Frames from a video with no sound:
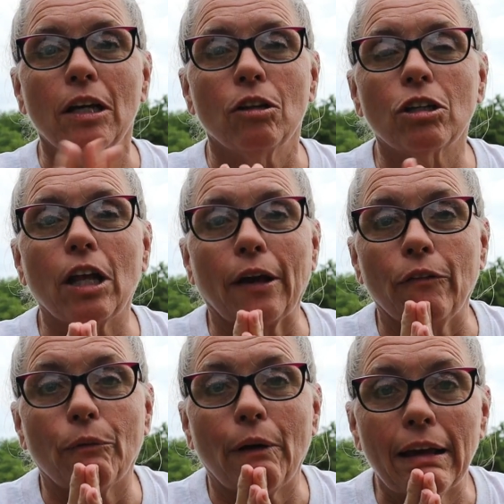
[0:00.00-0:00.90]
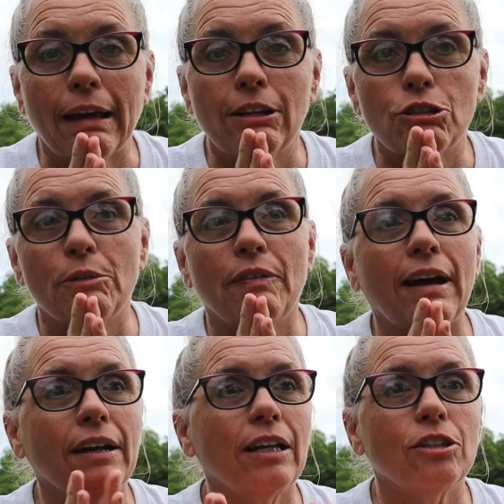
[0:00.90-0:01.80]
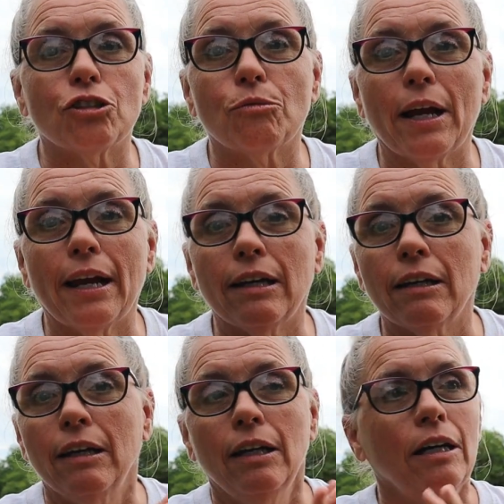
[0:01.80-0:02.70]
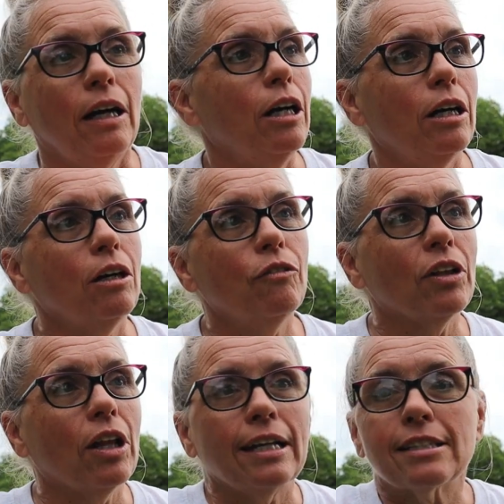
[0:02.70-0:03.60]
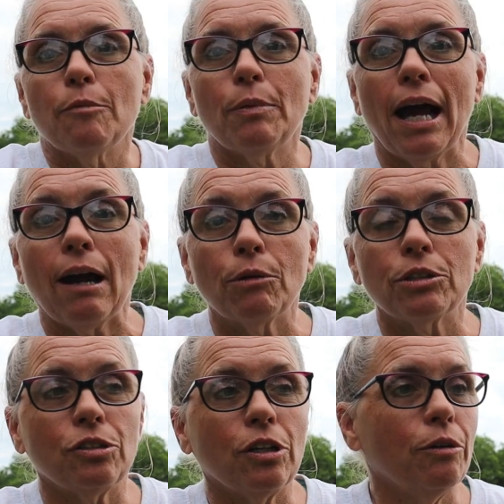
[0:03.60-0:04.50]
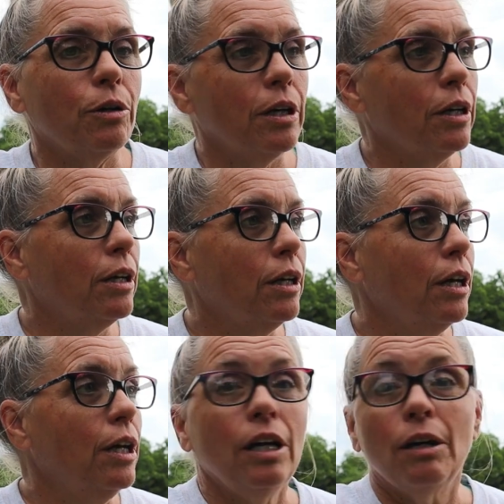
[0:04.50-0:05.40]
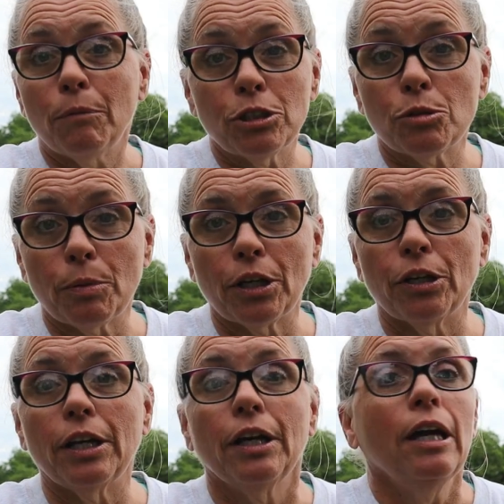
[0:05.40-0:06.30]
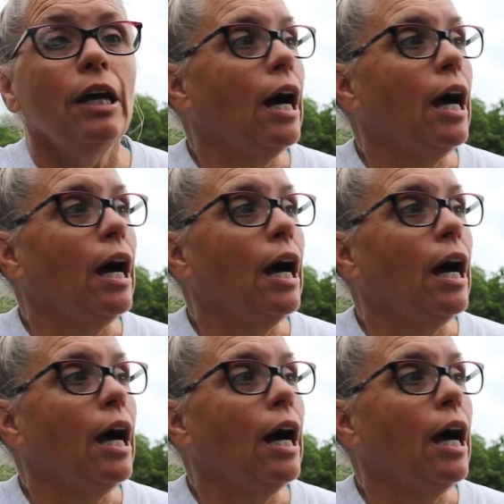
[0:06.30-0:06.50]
It looked like on the rain gauge, we've had an inch of rain over the last couple of hours, so, which is pretty good.